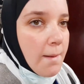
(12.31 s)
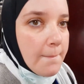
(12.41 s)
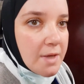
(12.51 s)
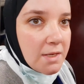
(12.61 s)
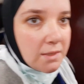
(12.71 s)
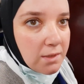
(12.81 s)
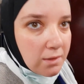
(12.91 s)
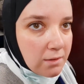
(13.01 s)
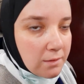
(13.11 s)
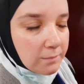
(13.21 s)
But
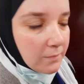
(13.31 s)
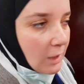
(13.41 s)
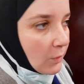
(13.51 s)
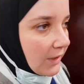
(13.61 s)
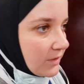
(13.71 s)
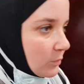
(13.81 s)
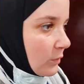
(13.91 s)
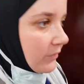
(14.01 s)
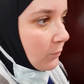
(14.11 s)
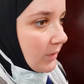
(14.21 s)
I wanted to
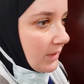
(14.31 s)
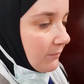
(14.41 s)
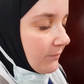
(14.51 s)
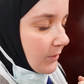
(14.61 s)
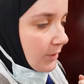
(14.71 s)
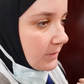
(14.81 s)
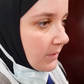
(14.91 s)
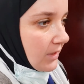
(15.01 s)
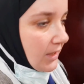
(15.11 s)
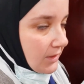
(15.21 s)
move in with them first,
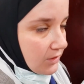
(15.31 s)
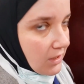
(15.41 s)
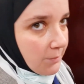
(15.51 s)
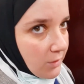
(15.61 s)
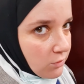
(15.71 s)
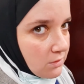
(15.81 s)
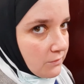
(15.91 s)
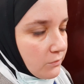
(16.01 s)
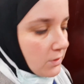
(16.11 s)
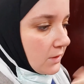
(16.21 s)
but at the time I couldn't
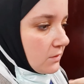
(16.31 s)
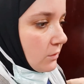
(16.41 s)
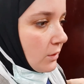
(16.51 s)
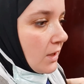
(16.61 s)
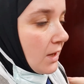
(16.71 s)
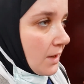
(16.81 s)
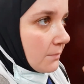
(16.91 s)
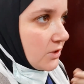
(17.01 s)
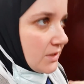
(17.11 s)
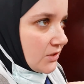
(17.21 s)
afford it. So
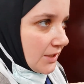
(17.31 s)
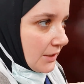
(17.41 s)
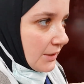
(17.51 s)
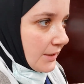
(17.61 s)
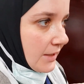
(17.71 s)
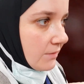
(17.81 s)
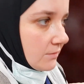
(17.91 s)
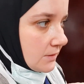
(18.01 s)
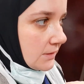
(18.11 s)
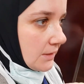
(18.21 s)
I'm just checking it
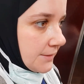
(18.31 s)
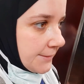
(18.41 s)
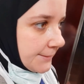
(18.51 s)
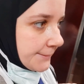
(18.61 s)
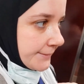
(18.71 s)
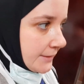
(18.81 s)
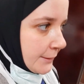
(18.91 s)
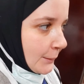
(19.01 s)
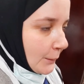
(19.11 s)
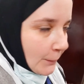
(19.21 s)
out, and
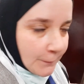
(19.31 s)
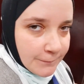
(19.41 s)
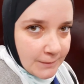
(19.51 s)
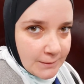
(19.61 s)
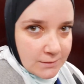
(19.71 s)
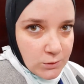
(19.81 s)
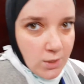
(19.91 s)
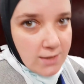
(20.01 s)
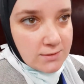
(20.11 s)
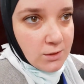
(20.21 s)
hopefully it's
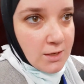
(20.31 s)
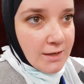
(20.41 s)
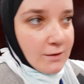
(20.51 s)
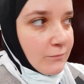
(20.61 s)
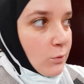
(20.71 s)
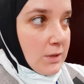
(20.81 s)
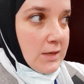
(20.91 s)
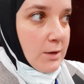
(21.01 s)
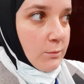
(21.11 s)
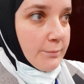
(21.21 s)
nice and I can afford it
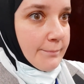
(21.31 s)
now.